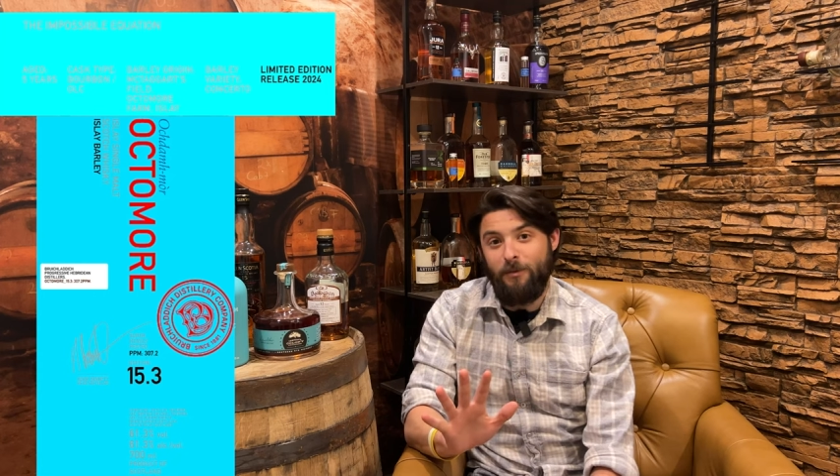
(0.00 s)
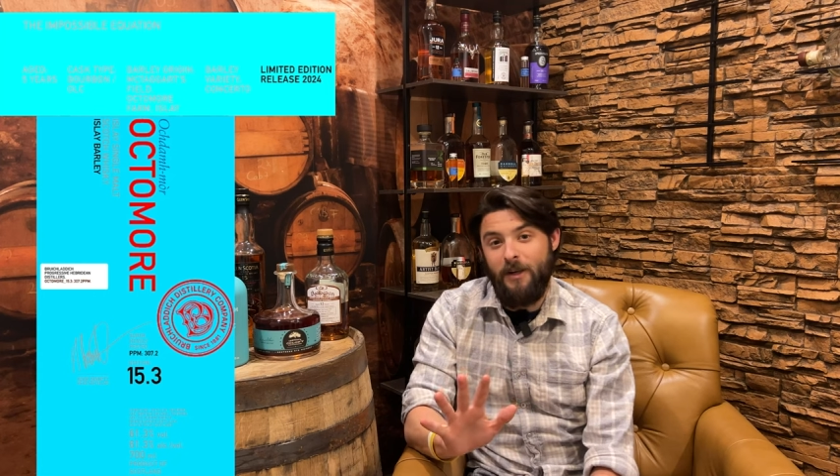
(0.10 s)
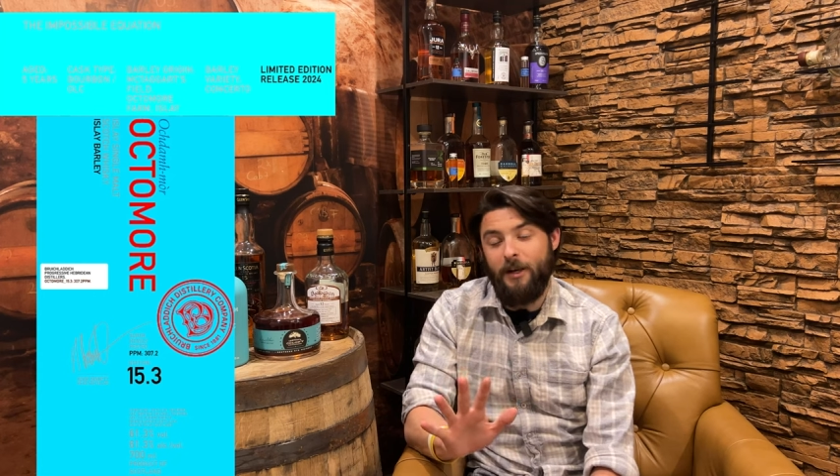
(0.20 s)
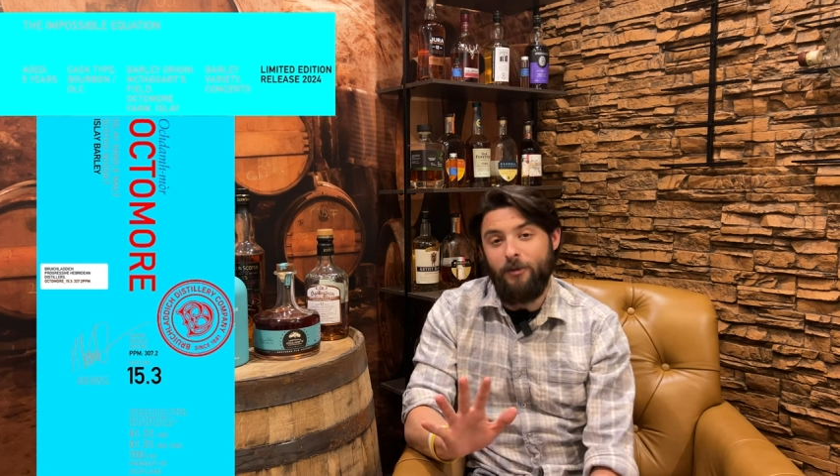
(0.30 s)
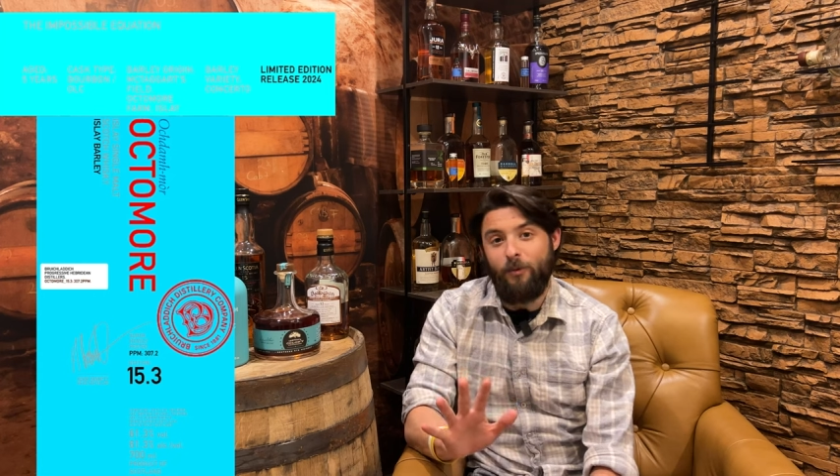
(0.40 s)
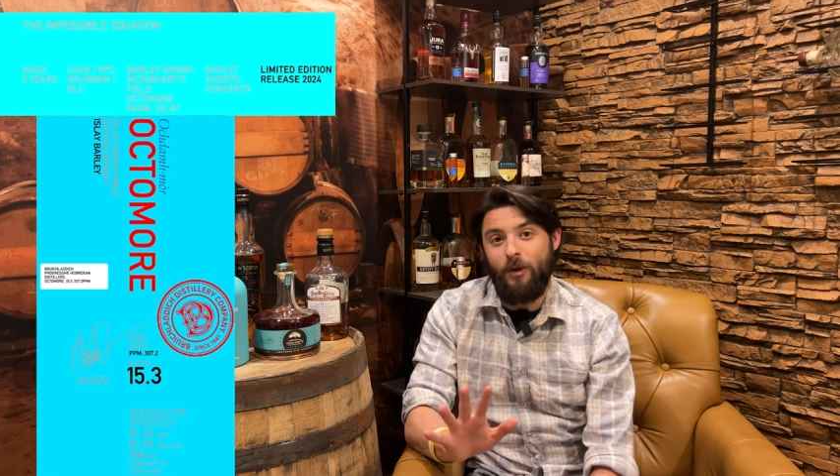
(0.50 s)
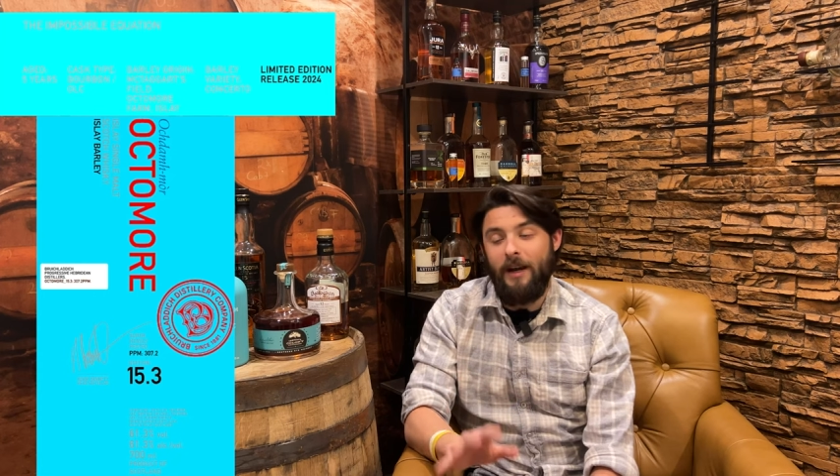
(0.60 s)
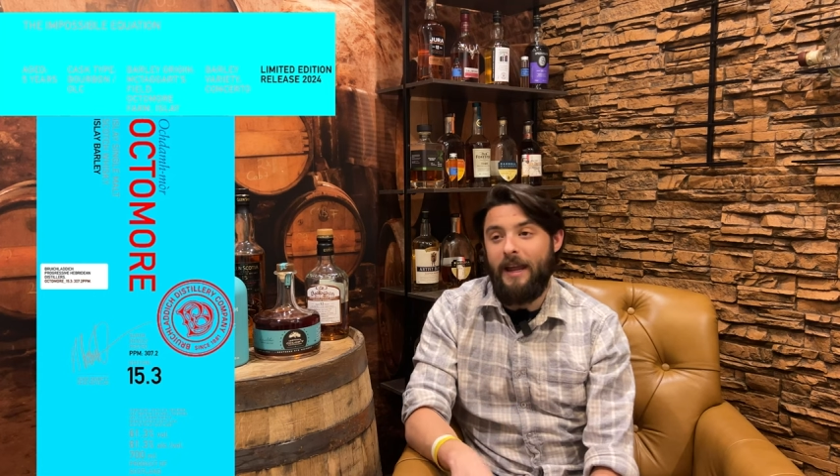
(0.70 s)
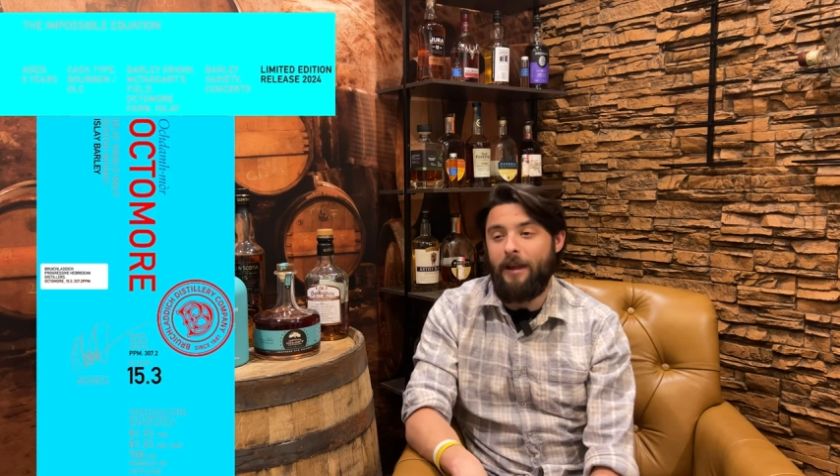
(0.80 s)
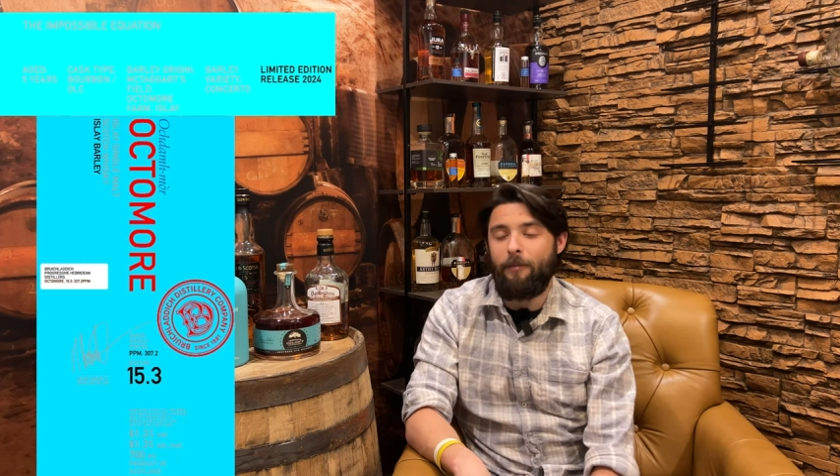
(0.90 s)
with Octomore,
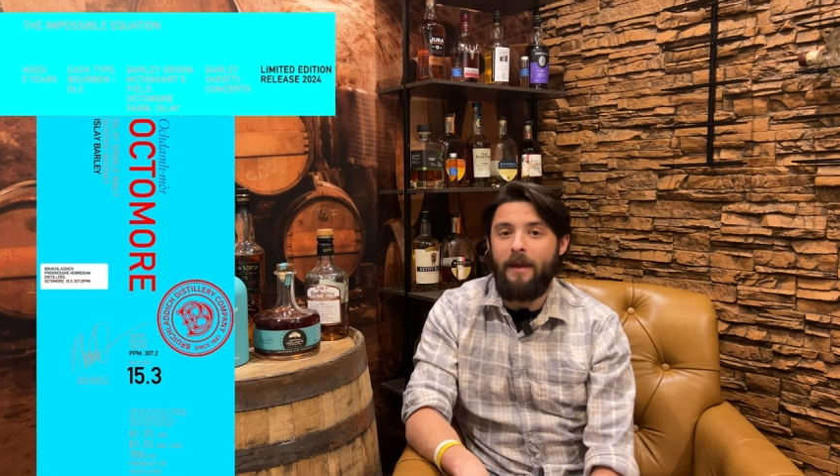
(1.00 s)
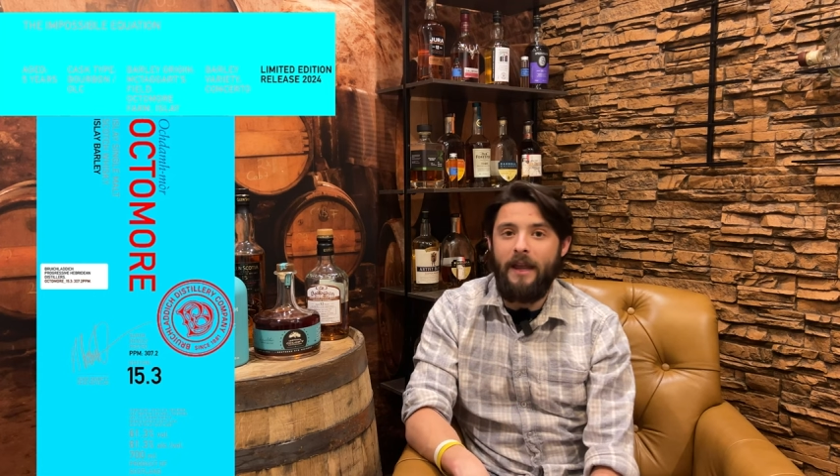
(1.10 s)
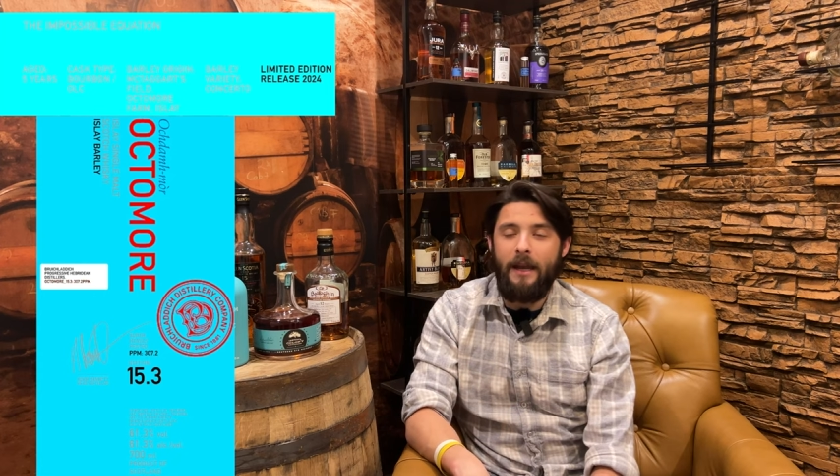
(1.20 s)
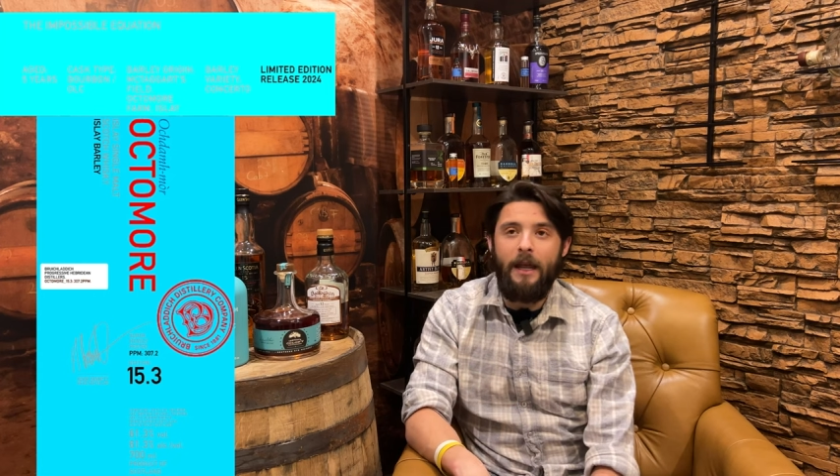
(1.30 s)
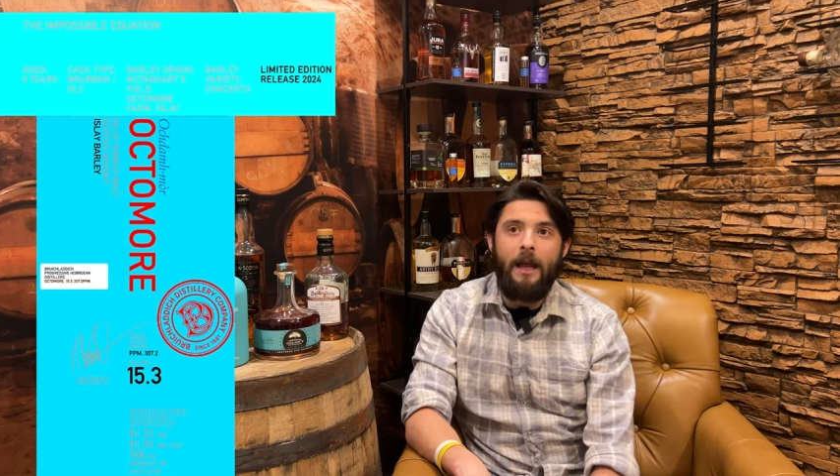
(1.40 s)
and man,